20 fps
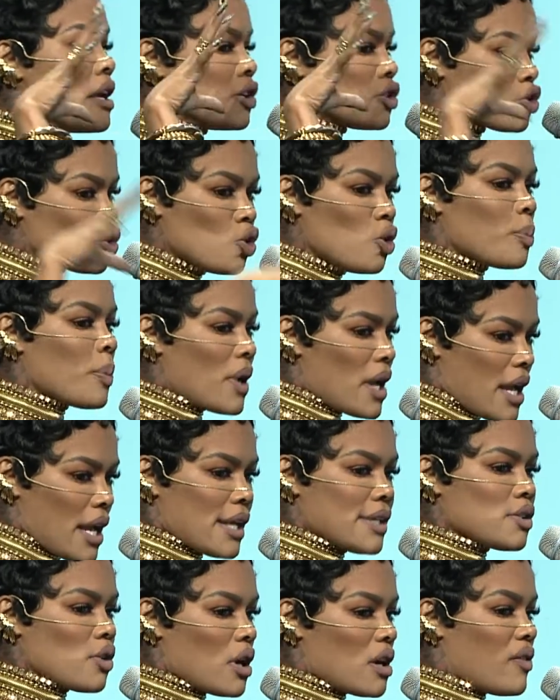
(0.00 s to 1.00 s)
super
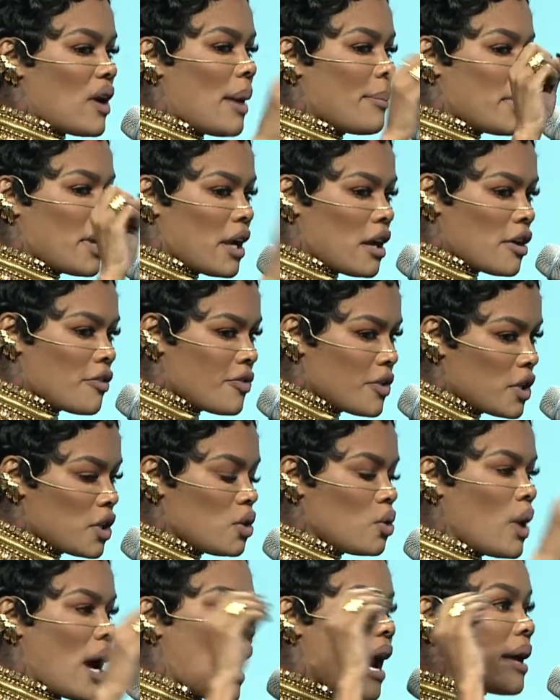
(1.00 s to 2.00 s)
hands-on. If I'm here for
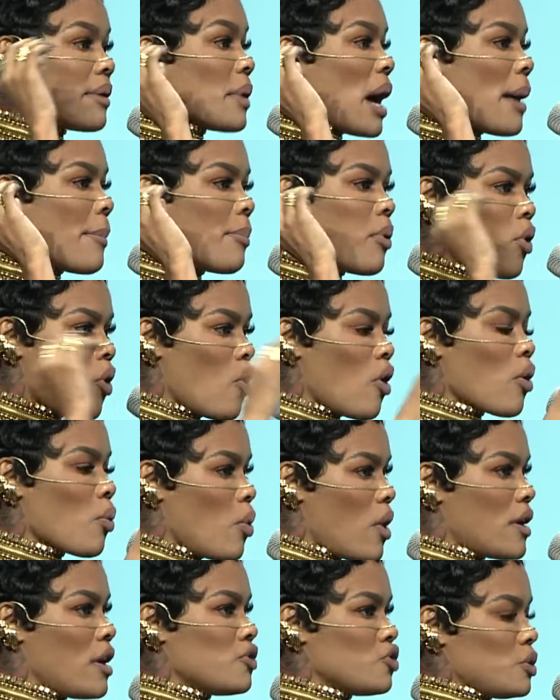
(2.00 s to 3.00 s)
you, I pour
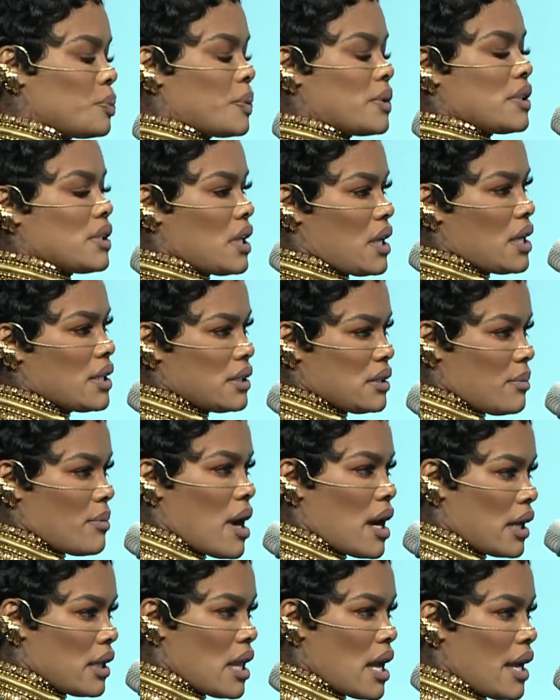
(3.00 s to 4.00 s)
100% into
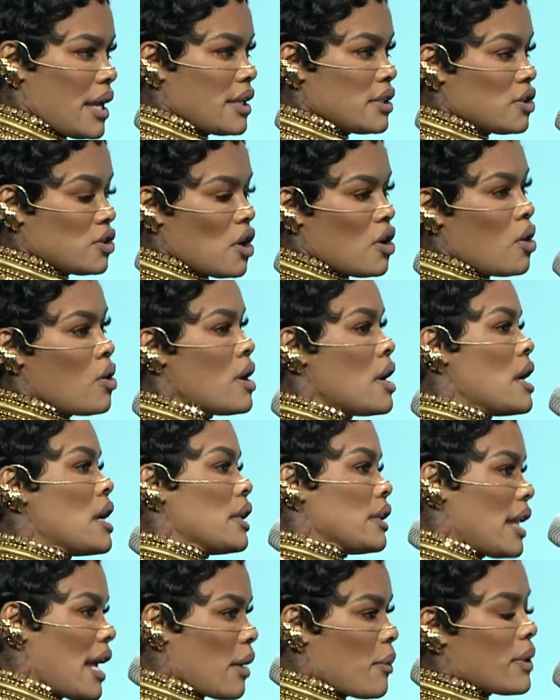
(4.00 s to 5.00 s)
my clients. So
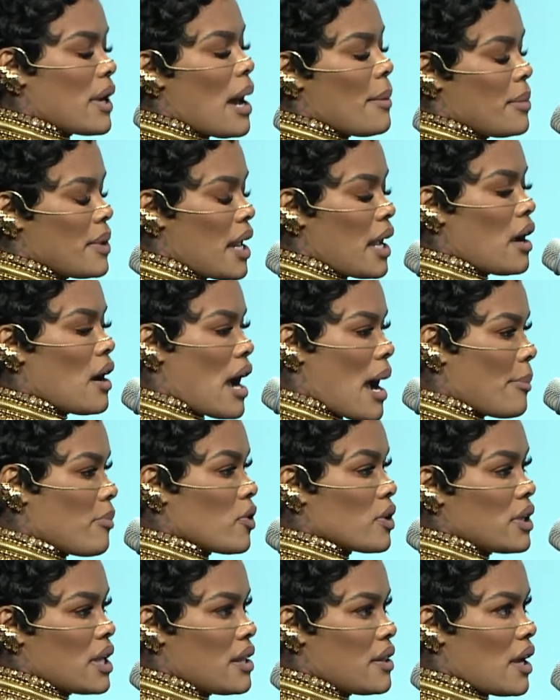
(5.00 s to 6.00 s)
like when I'm there, I'm
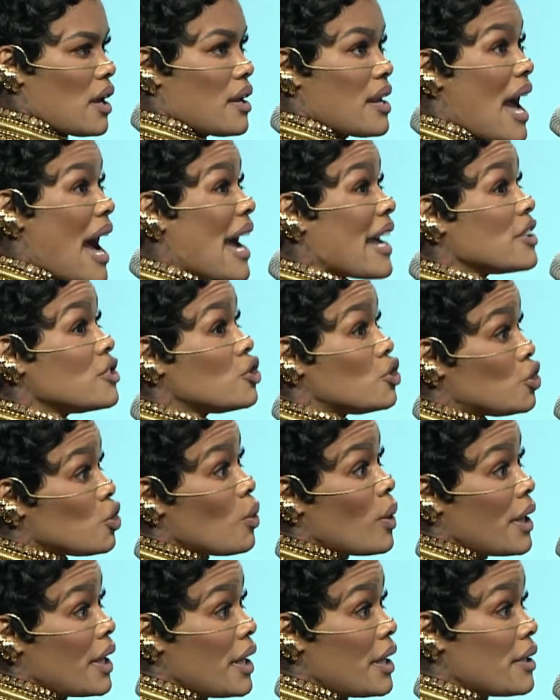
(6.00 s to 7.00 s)
really there and I
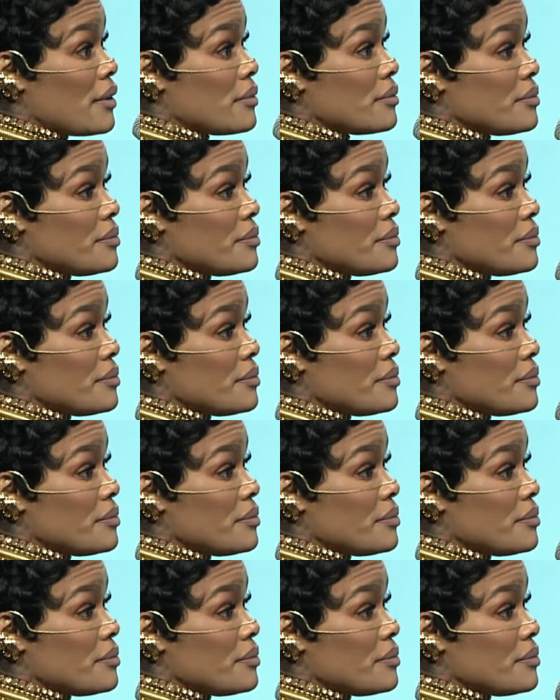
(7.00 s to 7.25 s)
enjoy it.